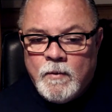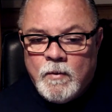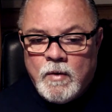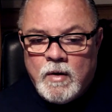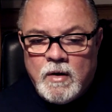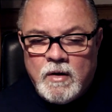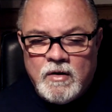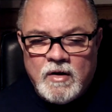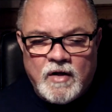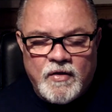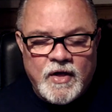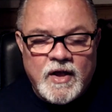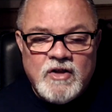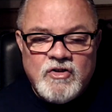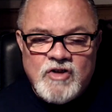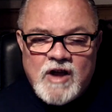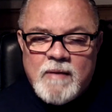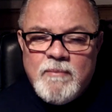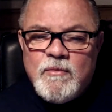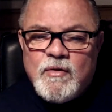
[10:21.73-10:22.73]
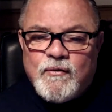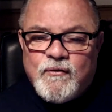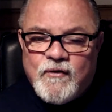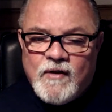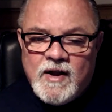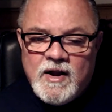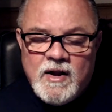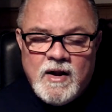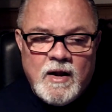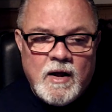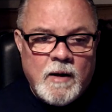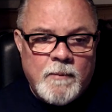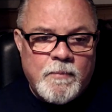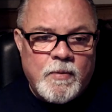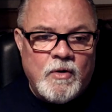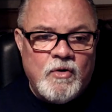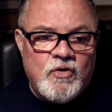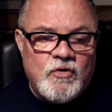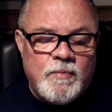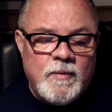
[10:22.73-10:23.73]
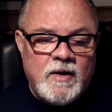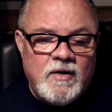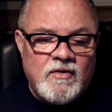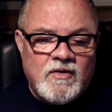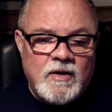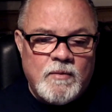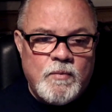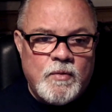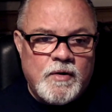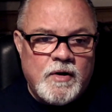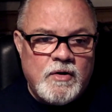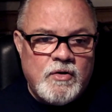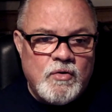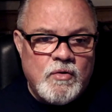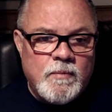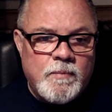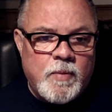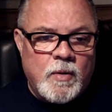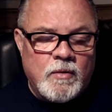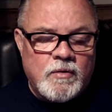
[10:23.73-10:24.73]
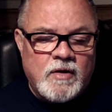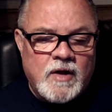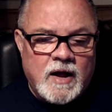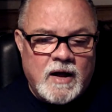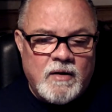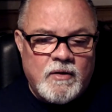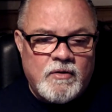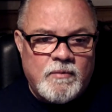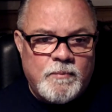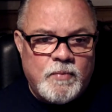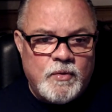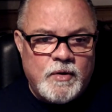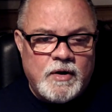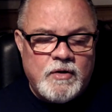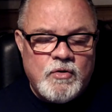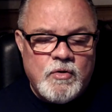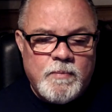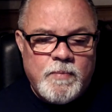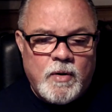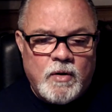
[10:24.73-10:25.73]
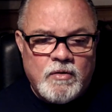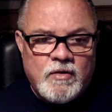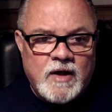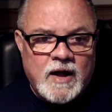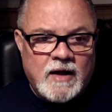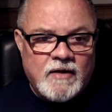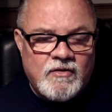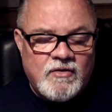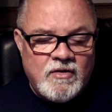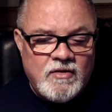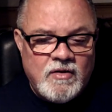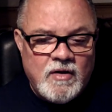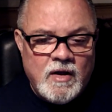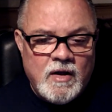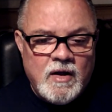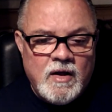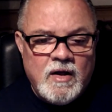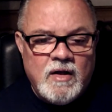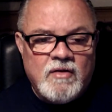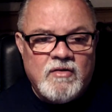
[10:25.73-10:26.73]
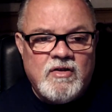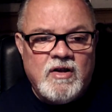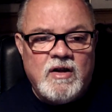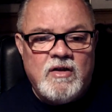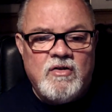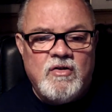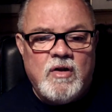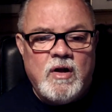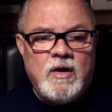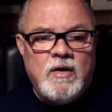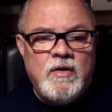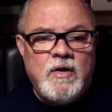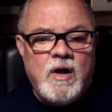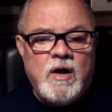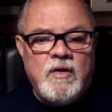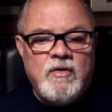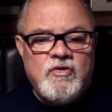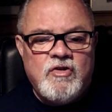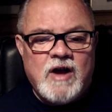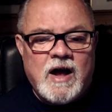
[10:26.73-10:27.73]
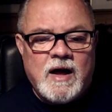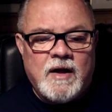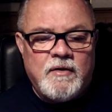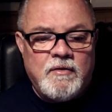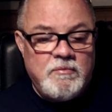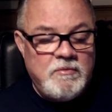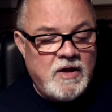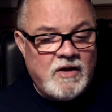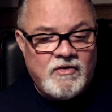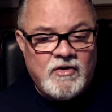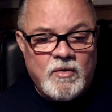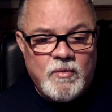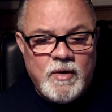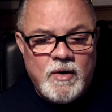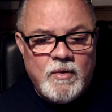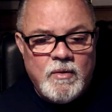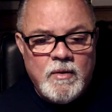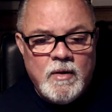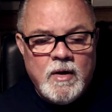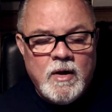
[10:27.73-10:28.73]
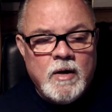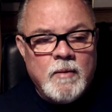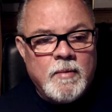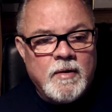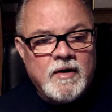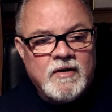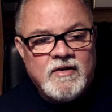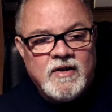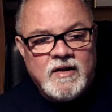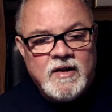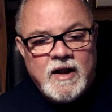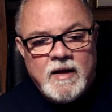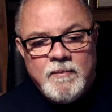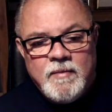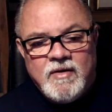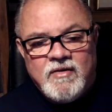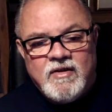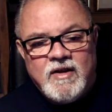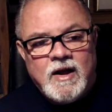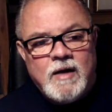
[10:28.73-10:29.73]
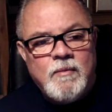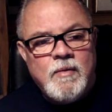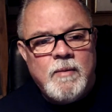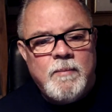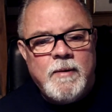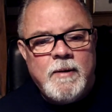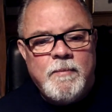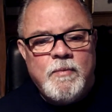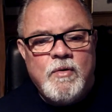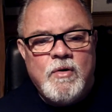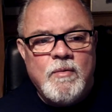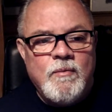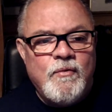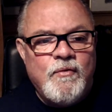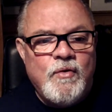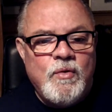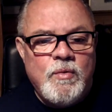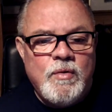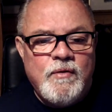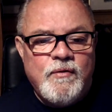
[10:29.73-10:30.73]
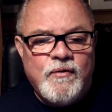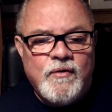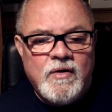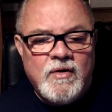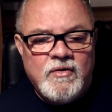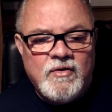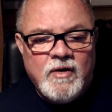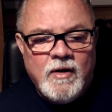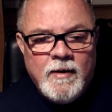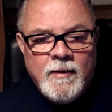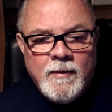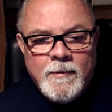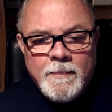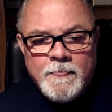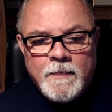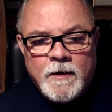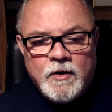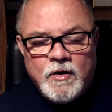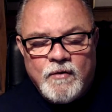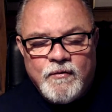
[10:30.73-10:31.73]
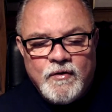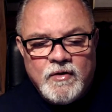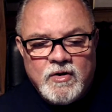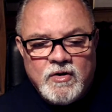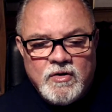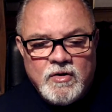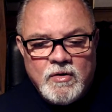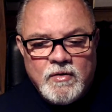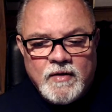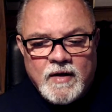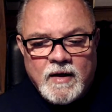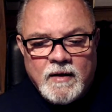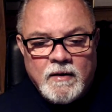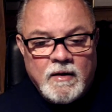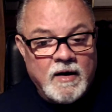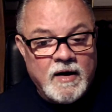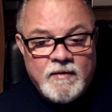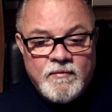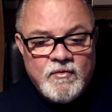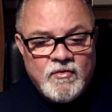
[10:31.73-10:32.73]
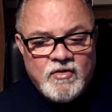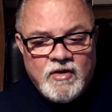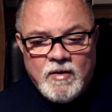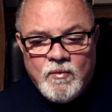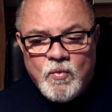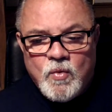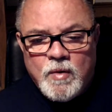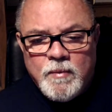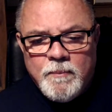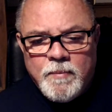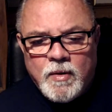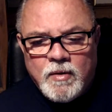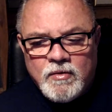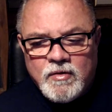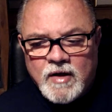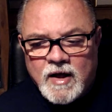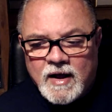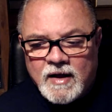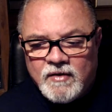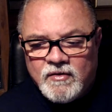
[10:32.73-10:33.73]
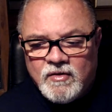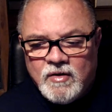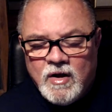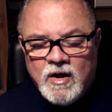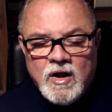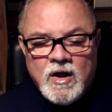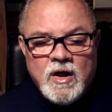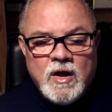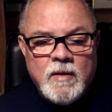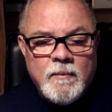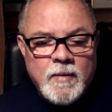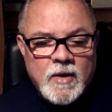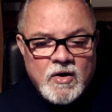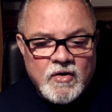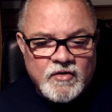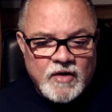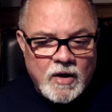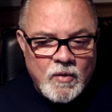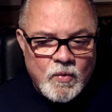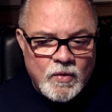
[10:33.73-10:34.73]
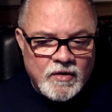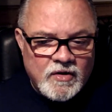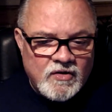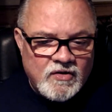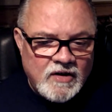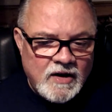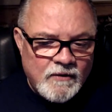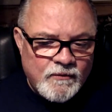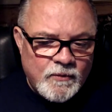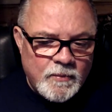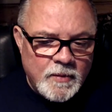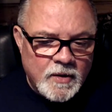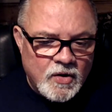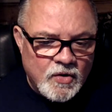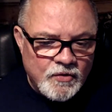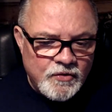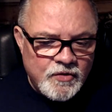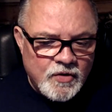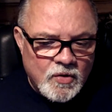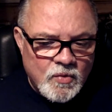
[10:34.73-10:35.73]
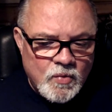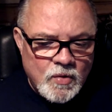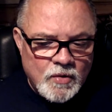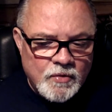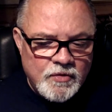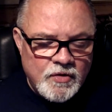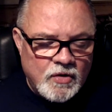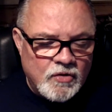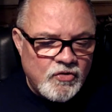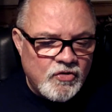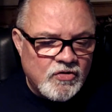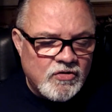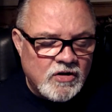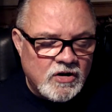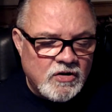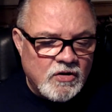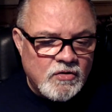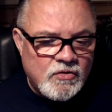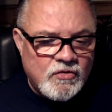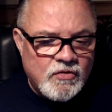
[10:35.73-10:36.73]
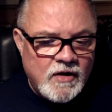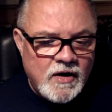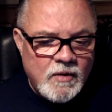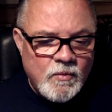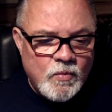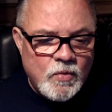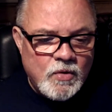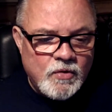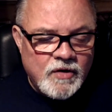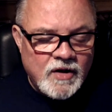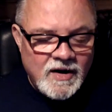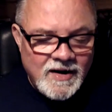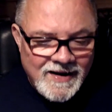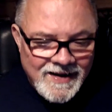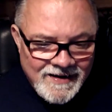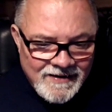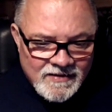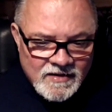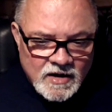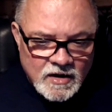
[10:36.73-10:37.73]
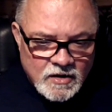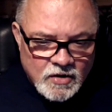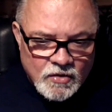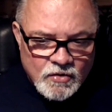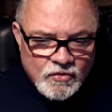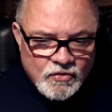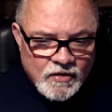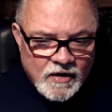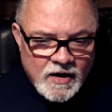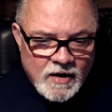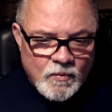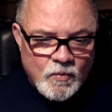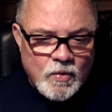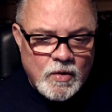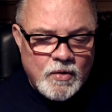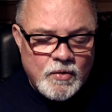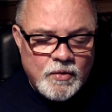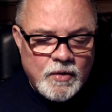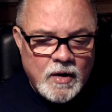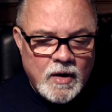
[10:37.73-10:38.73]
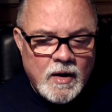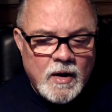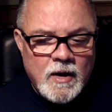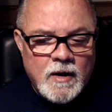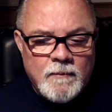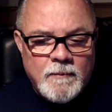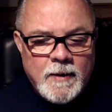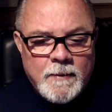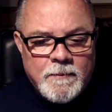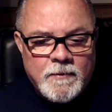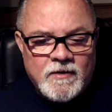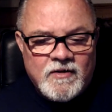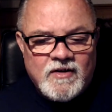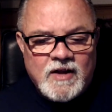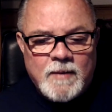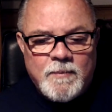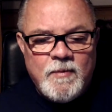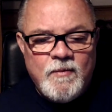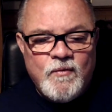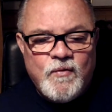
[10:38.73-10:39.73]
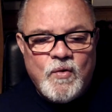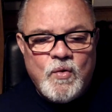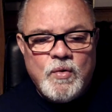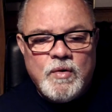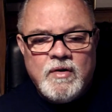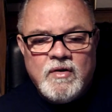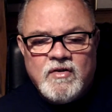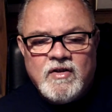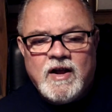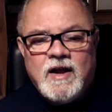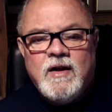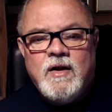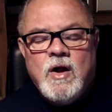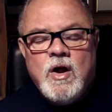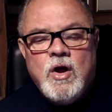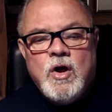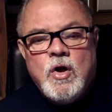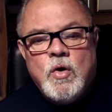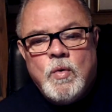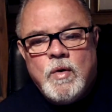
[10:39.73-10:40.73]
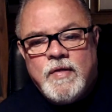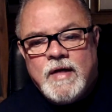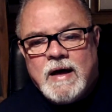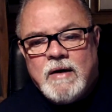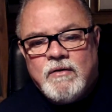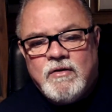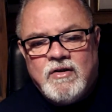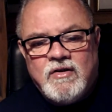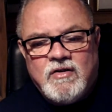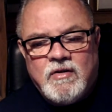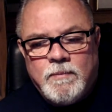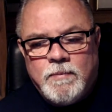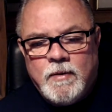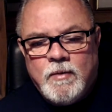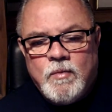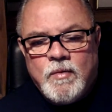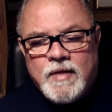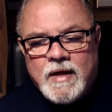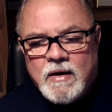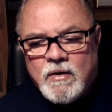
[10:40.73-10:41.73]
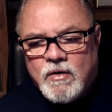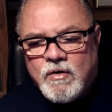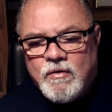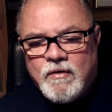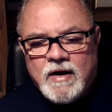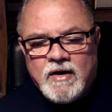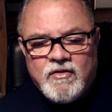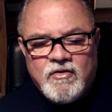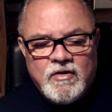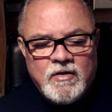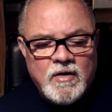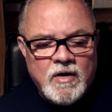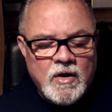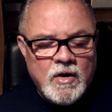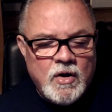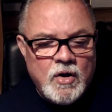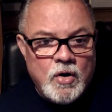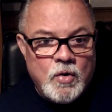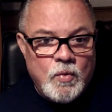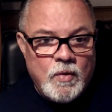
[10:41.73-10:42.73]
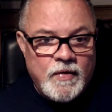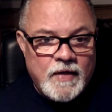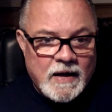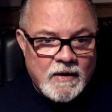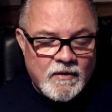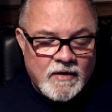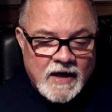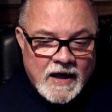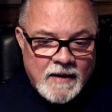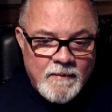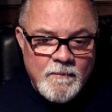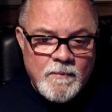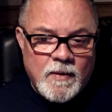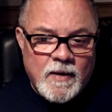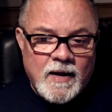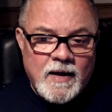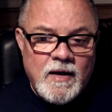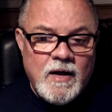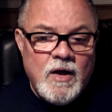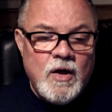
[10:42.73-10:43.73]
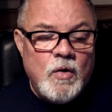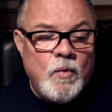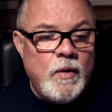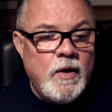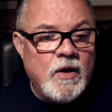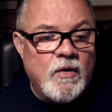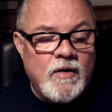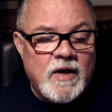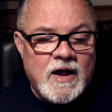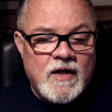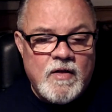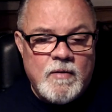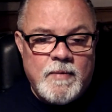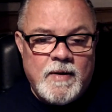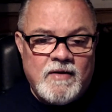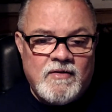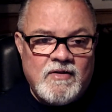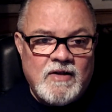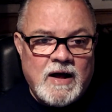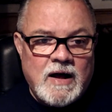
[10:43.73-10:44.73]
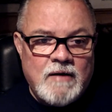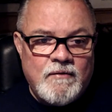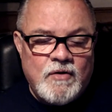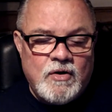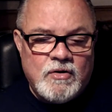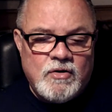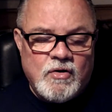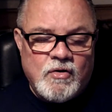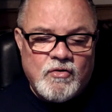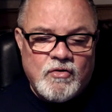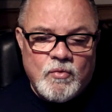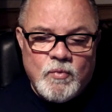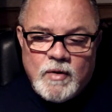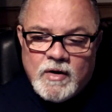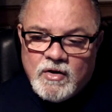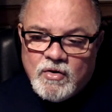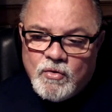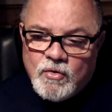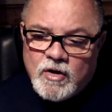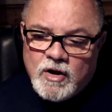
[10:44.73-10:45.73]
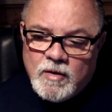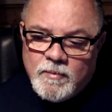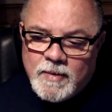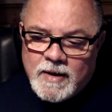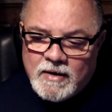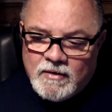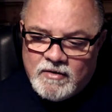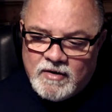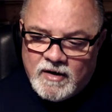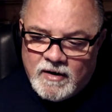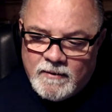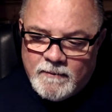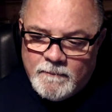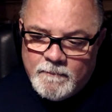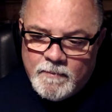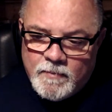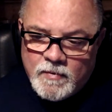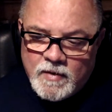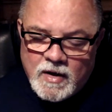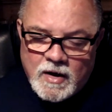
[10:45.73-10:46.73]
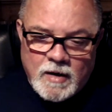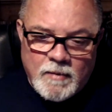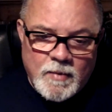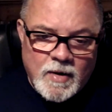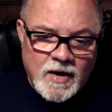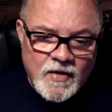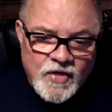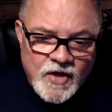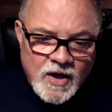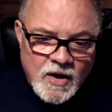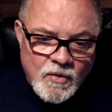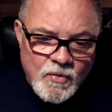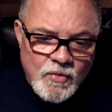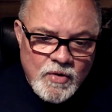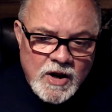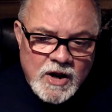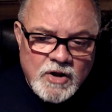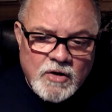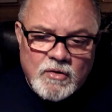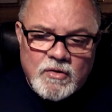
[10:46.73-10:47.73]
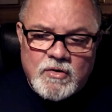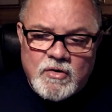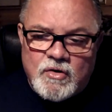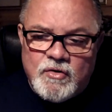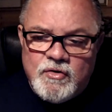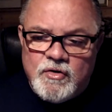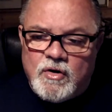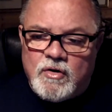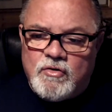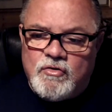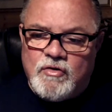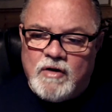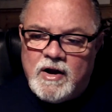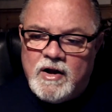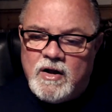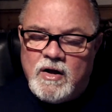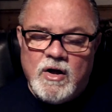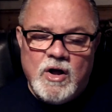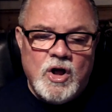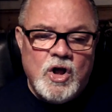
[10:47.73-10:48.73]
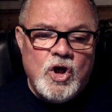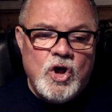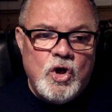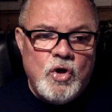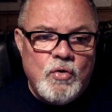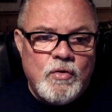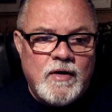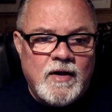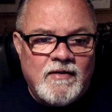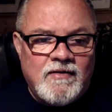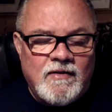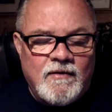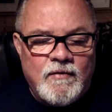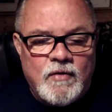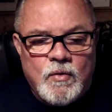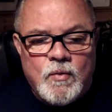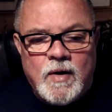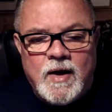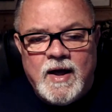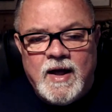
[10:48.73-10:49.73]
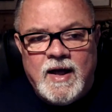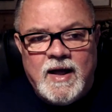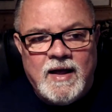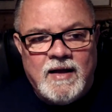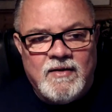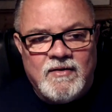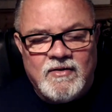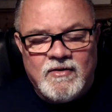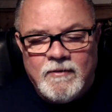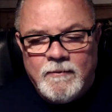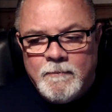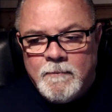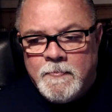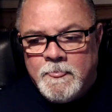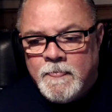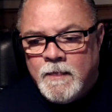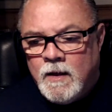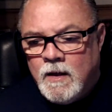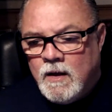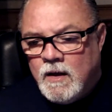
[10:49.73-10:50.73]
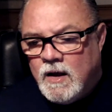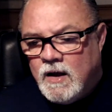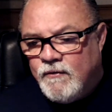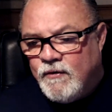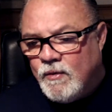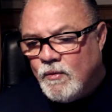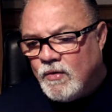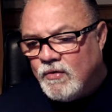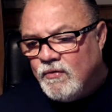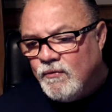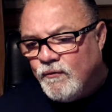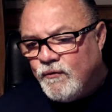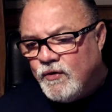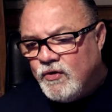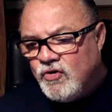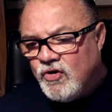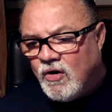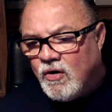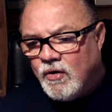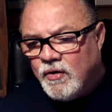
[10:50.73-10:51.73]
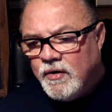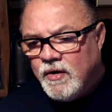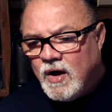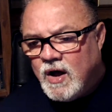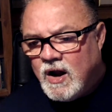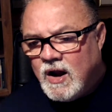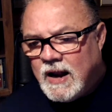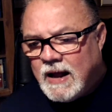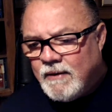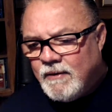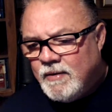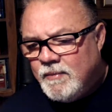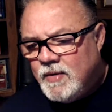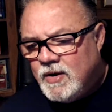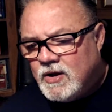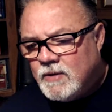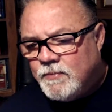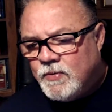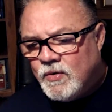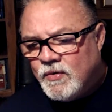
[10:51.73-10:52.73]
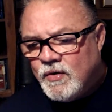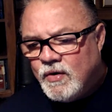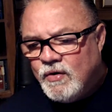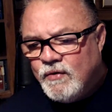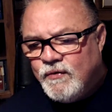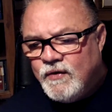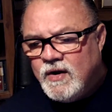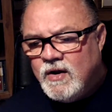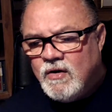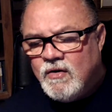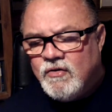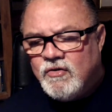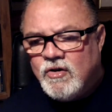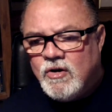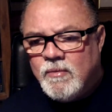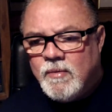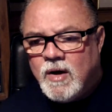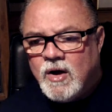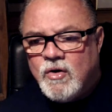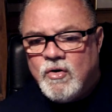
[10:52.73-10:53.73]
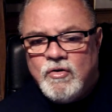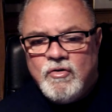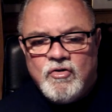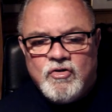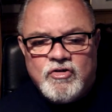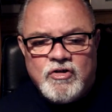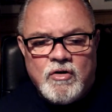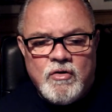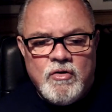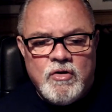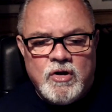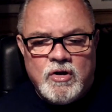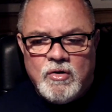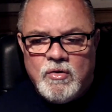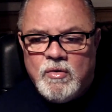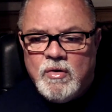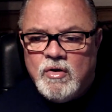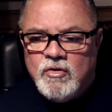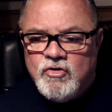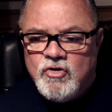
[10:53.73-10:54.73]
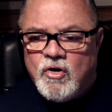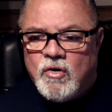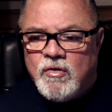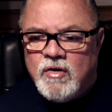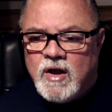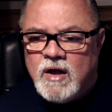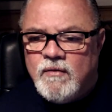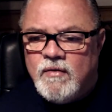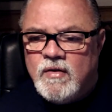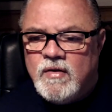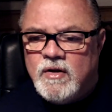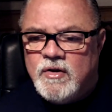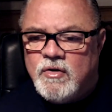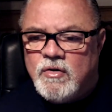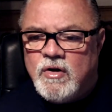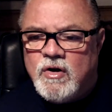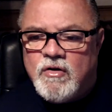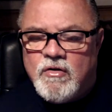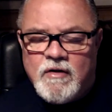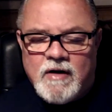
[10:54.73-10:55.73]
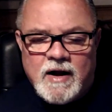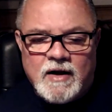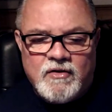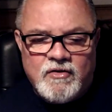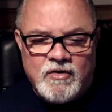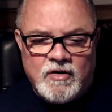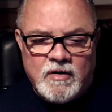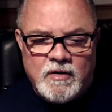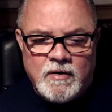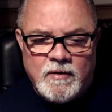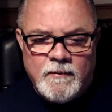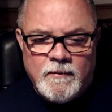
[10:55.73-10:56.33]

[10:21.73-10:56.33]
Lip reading: I think James Flynn approached me and said, "Would I do a podcast? Would I do a podcast and sit and chat?" Yes, I will. But I said, let me see how many people come forward first and offer to do that. I haven't seen one podcast because I want to see it from the gun dog world, not just the dog training world. At least the dog training world, people are stepping forward and saying, without discipline, without correction, without gameplay, we don't get the best out of our dogs, and we're talking about it. Am I the only gun dog trainer who gives it the way it is? If it wasn't for John allowing me to put those videos up, I couldn't show you John giving the dog a correction.